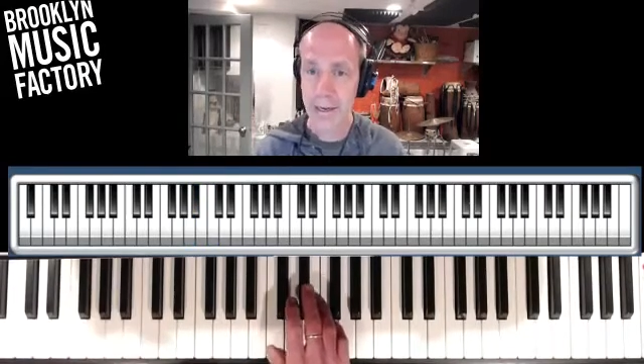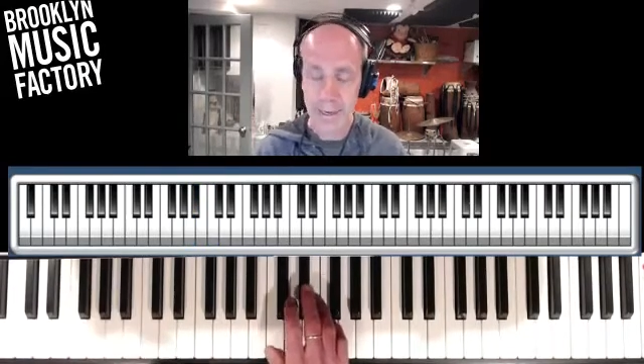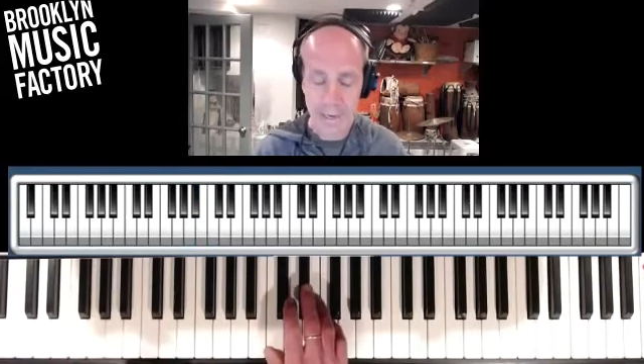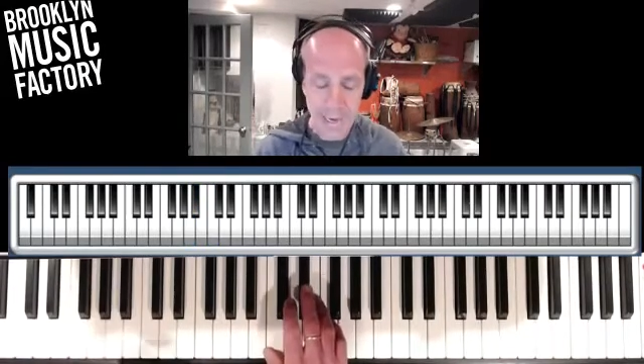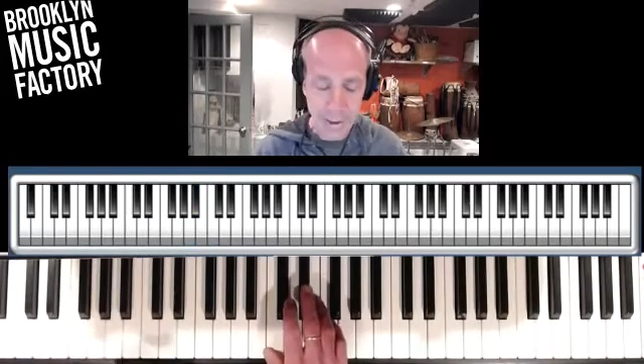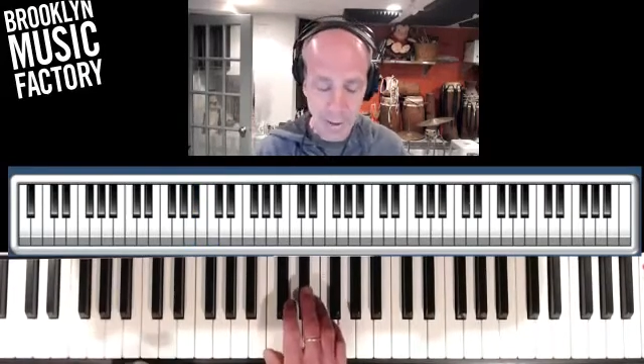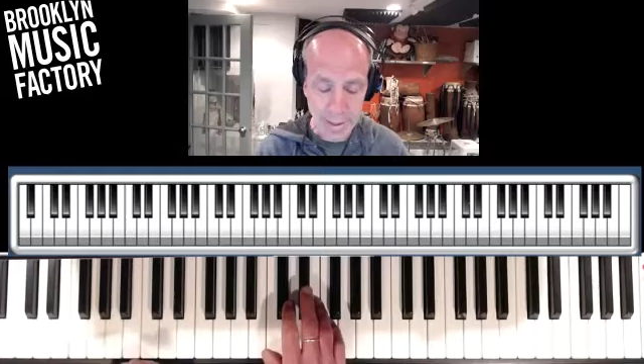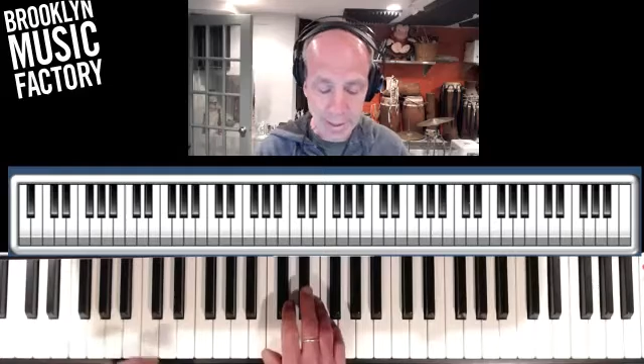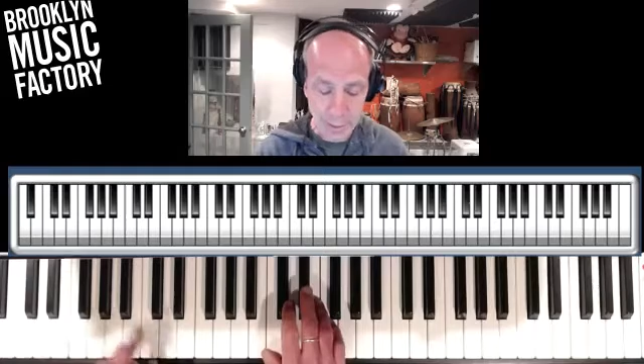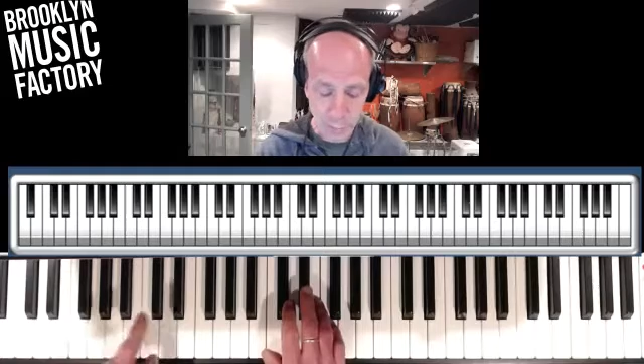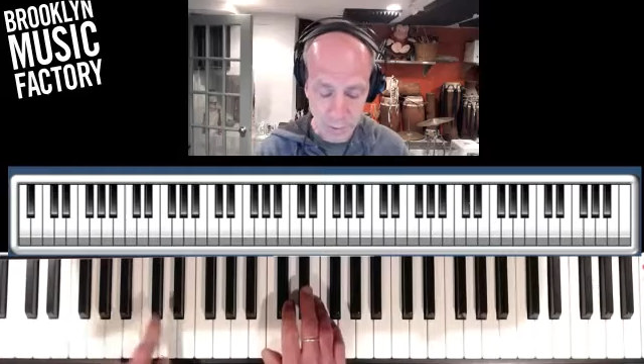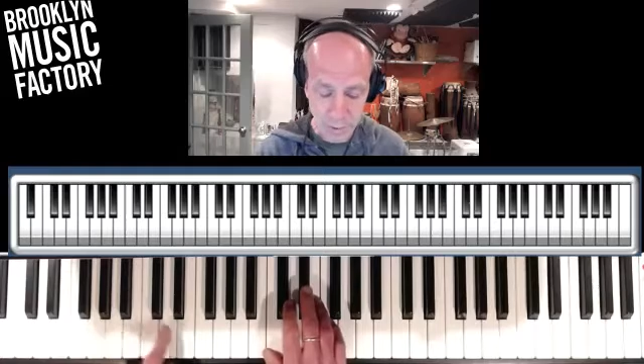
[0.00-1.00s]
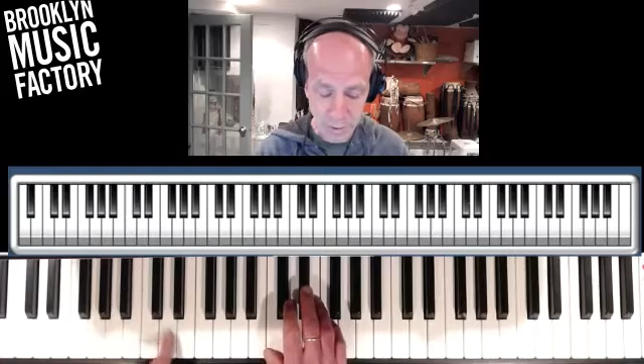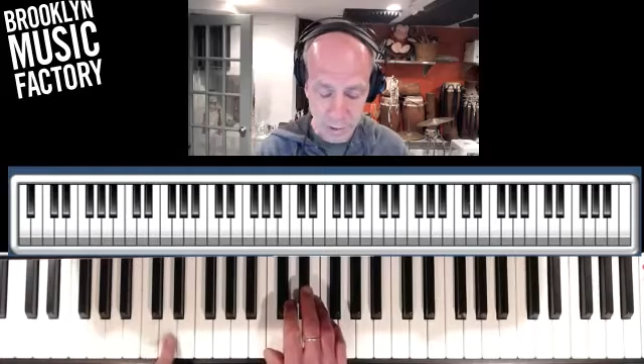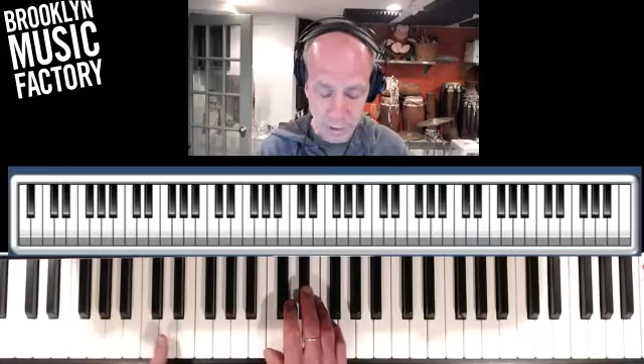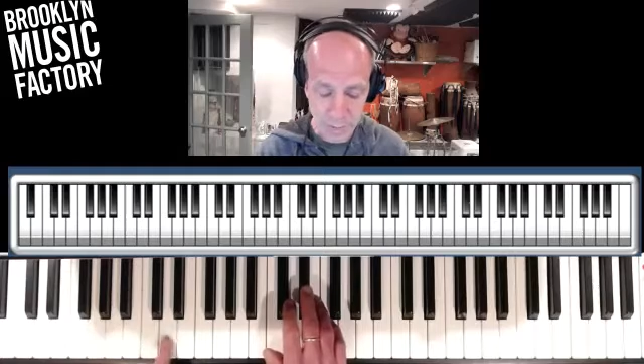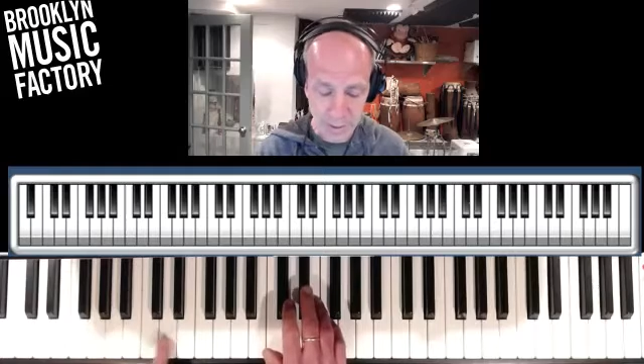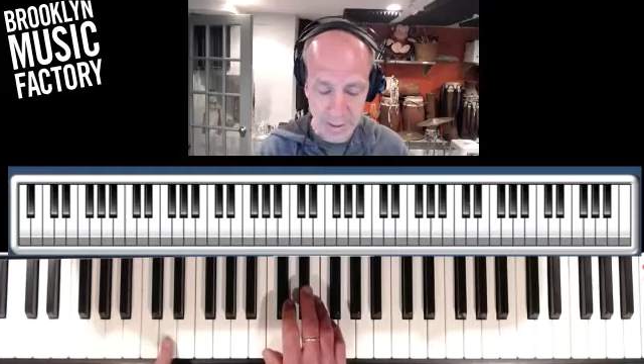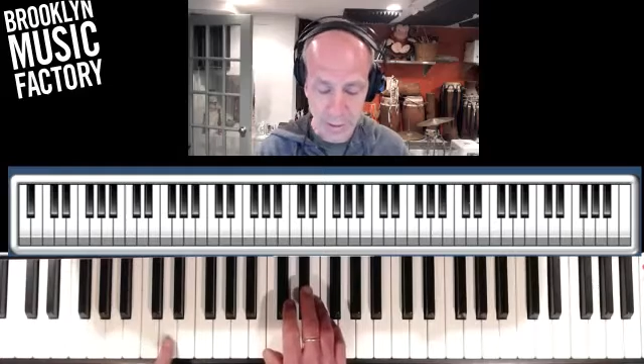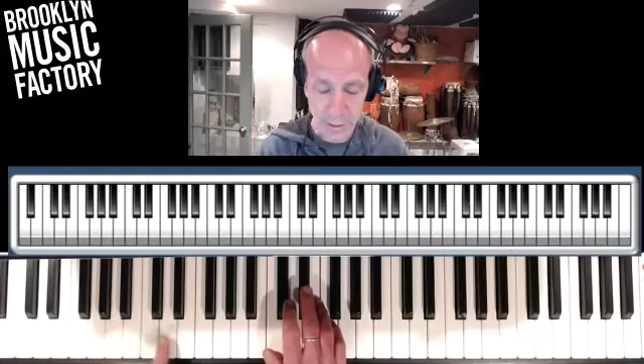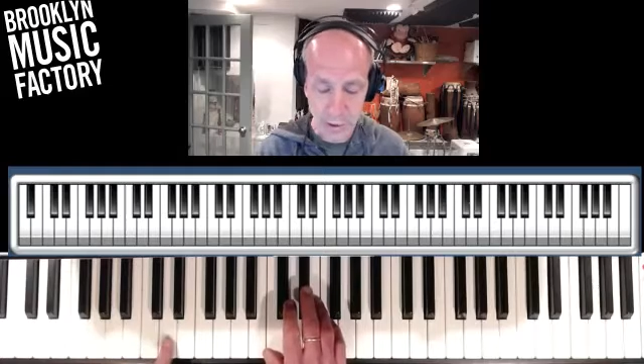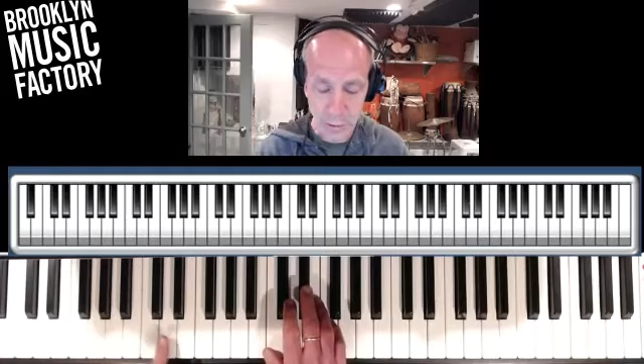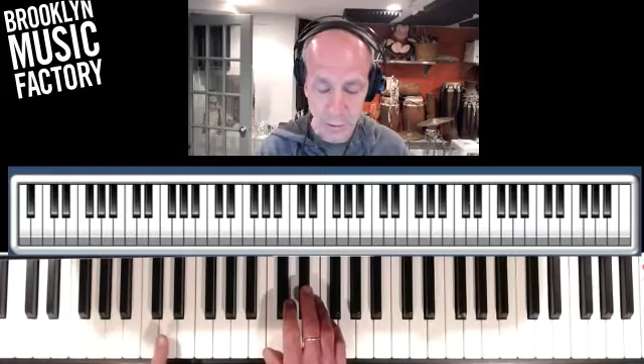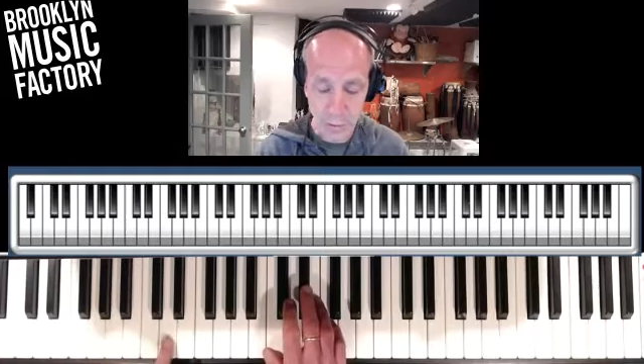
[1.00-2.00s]
Now I need to approach my
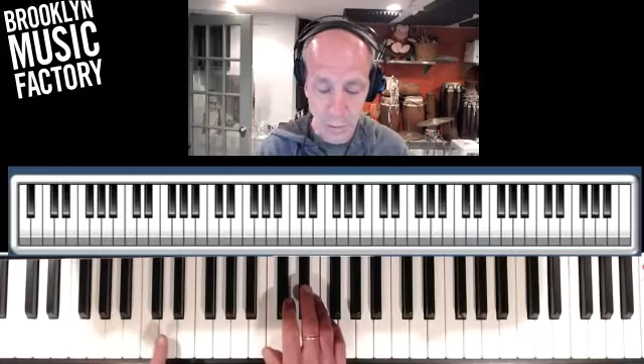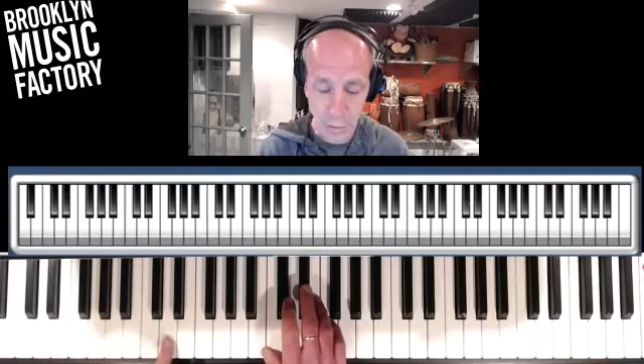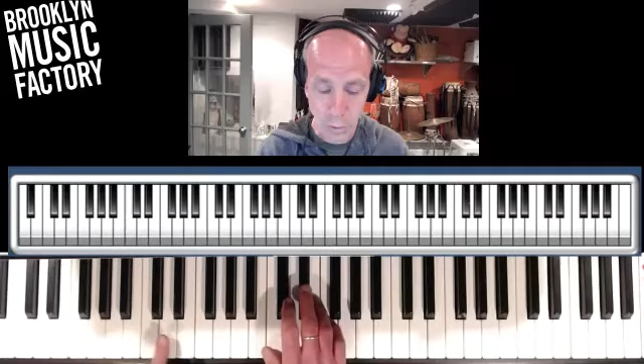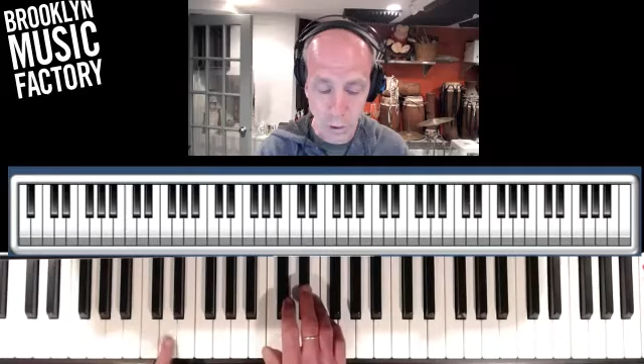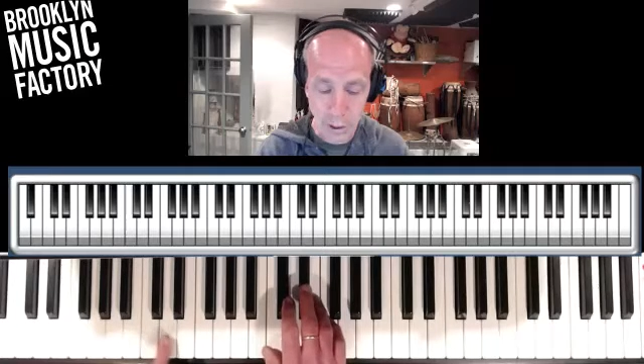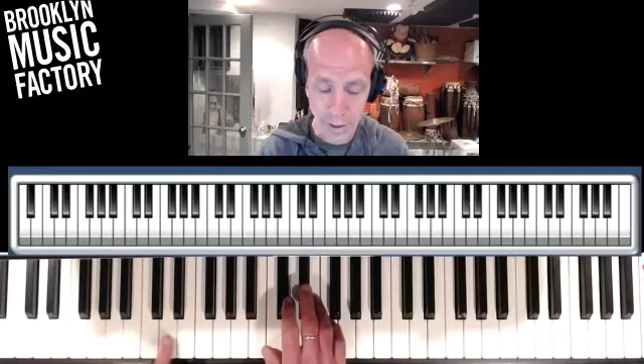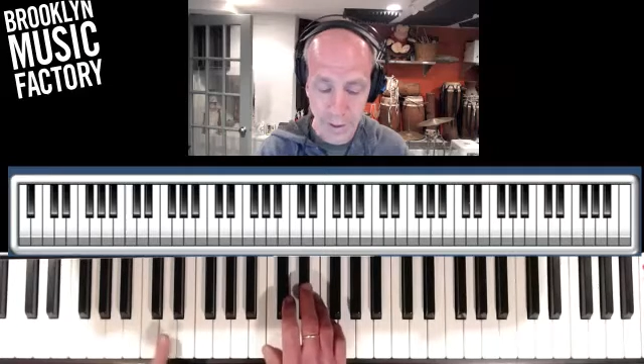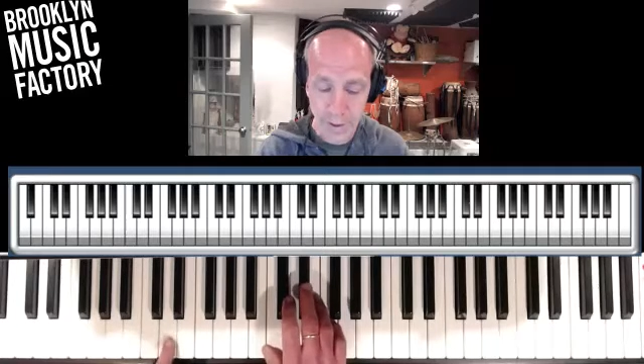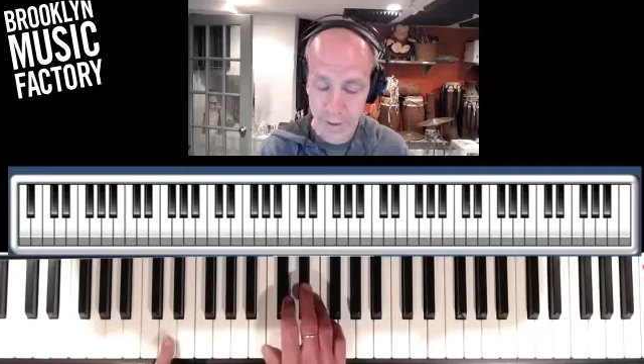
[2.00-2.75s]
2 chord.